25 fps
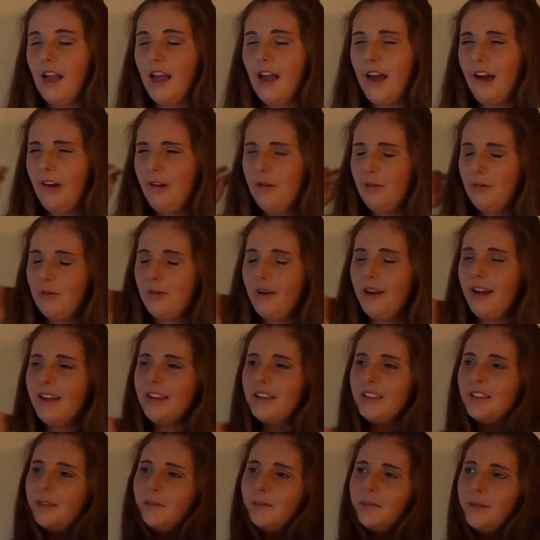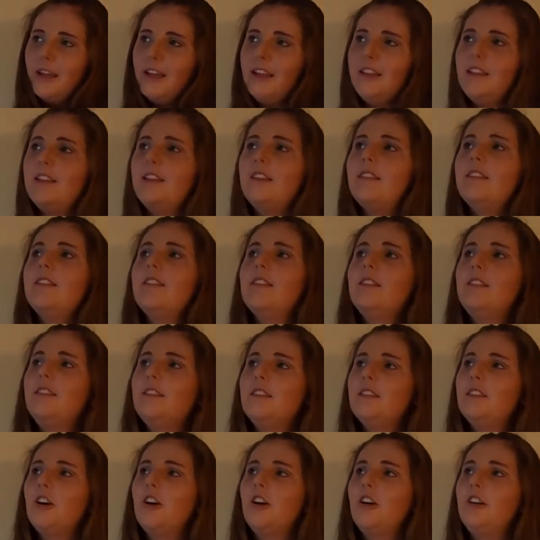how do I explain this?
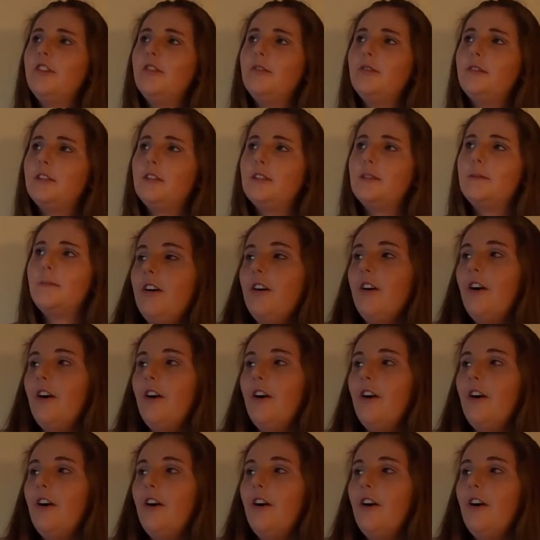This is hard to explain.